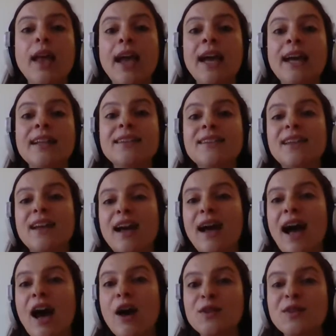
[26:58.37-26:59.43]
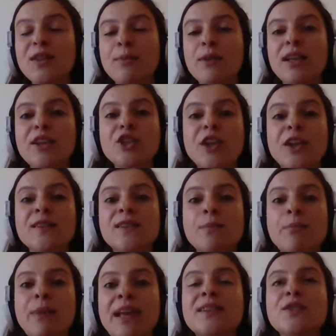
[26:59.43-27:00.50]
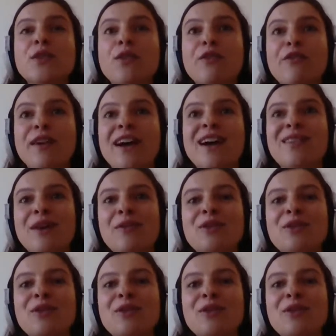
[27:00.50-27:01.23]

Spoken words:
and house demolitions based on the fact that